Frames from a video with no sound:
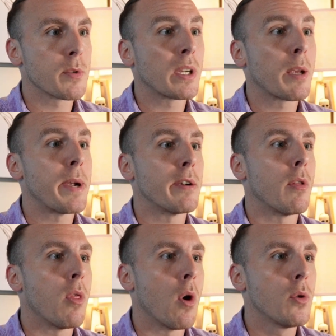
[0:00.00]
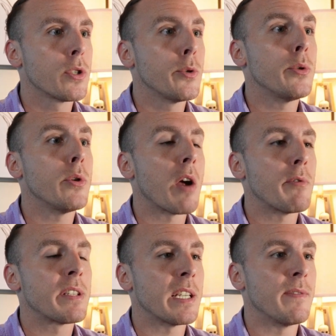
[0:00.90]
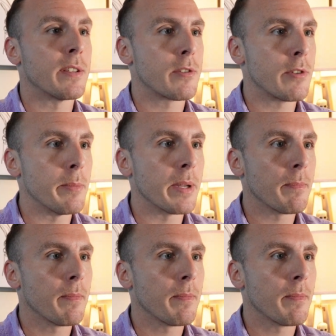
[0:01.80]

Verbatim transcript: when compared to those who do not receive this treatment.